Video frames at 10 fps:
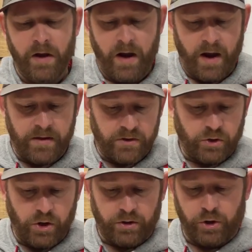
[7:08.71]
and this
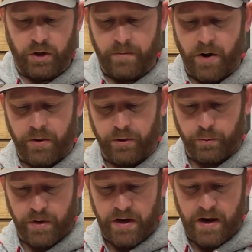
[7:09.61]
cook took about
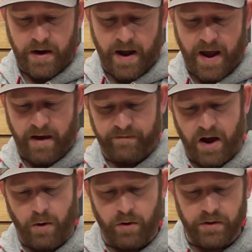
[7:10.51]
3.5
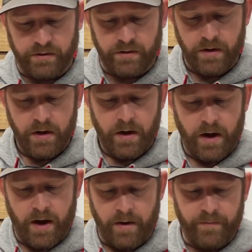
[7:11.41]
hours.
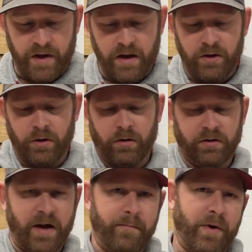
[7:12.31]
The internal
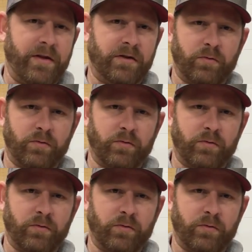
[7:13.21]
temp on these